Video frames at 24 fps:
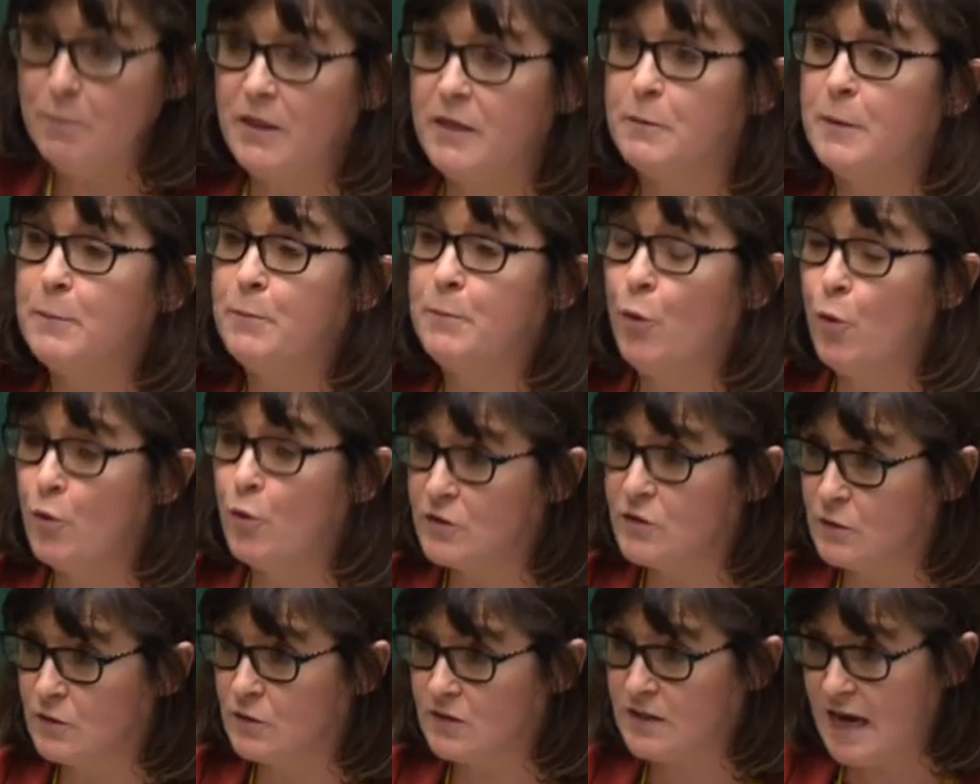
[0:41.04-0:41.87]
but the
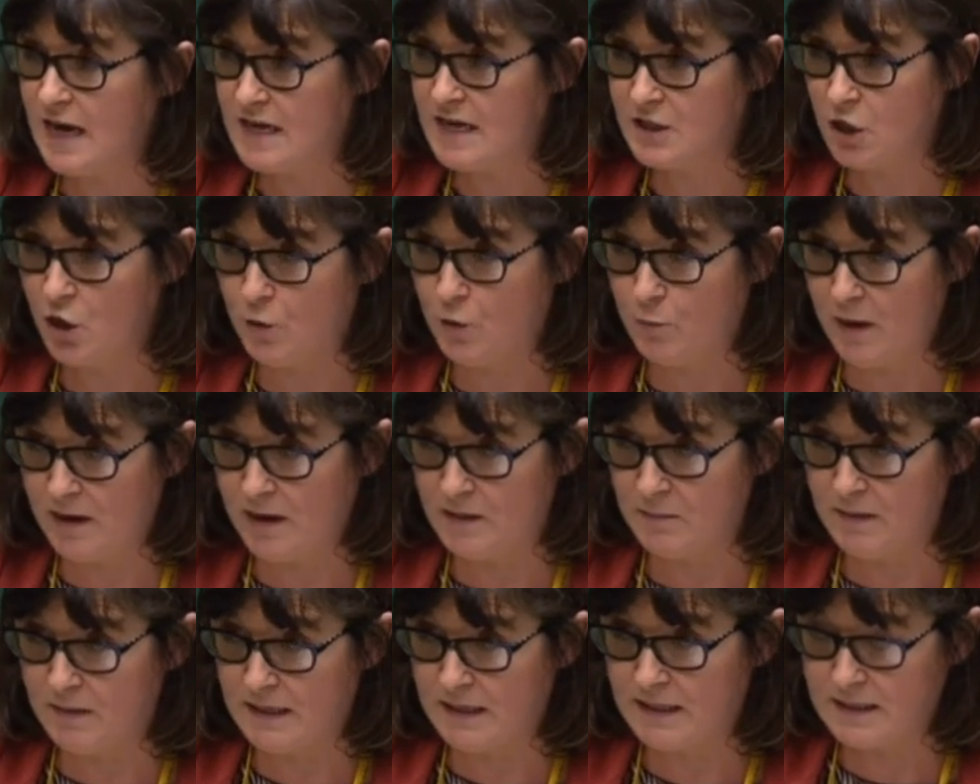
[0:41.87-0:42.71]
proposal set out by
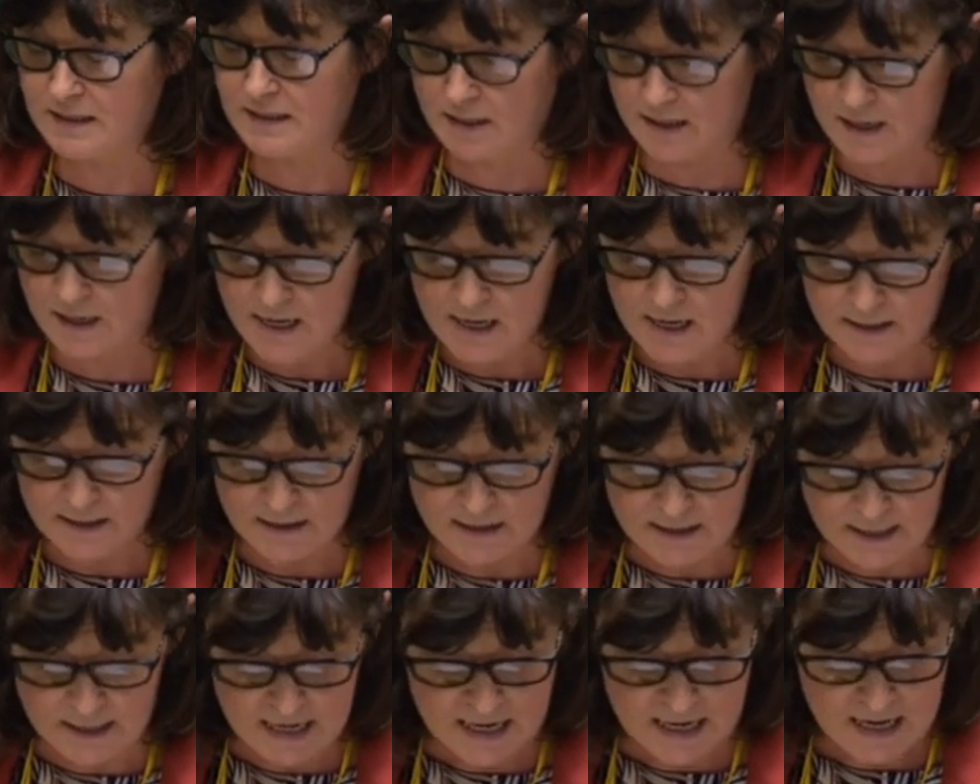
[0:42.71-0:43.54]
the Minister
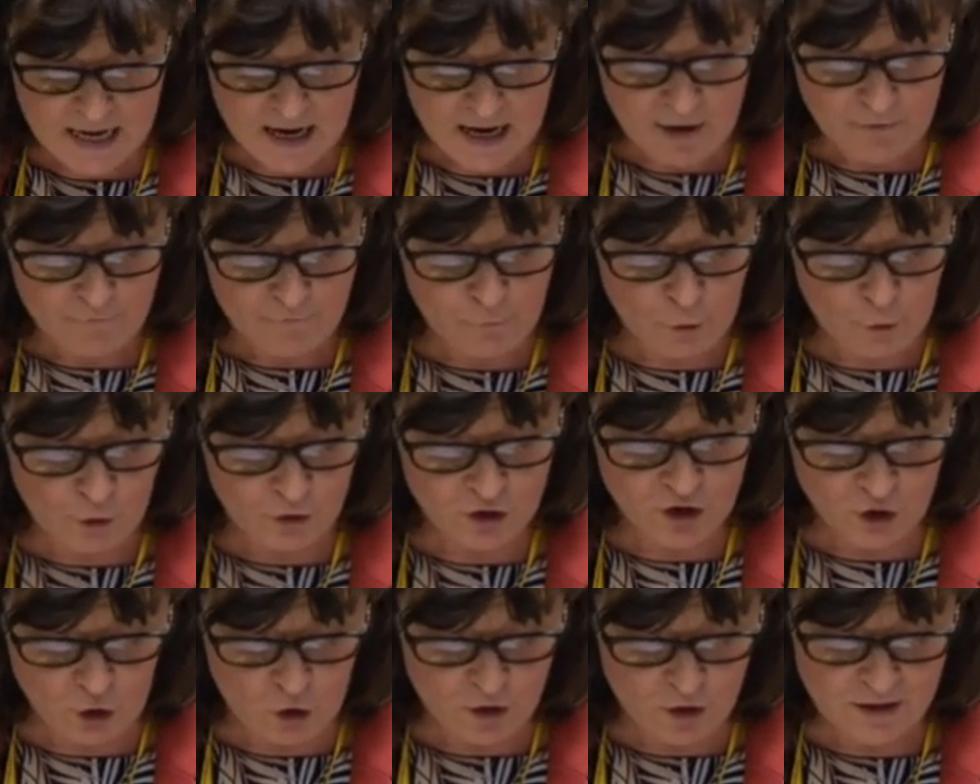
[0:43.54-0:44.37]
today
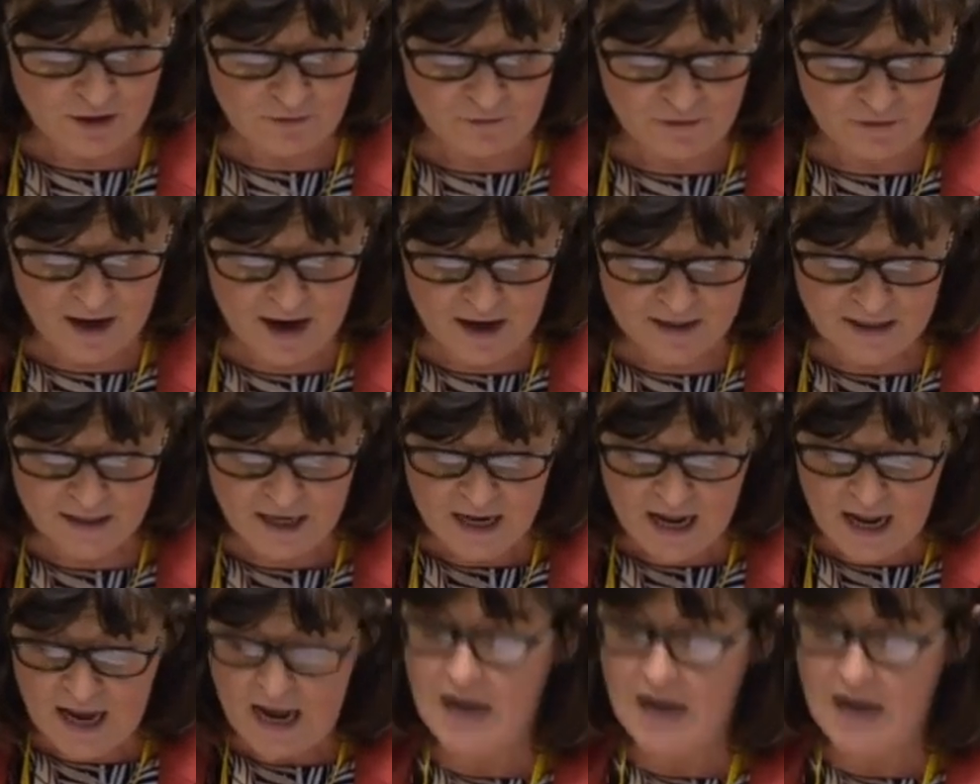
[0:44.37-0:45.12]
falls short of that.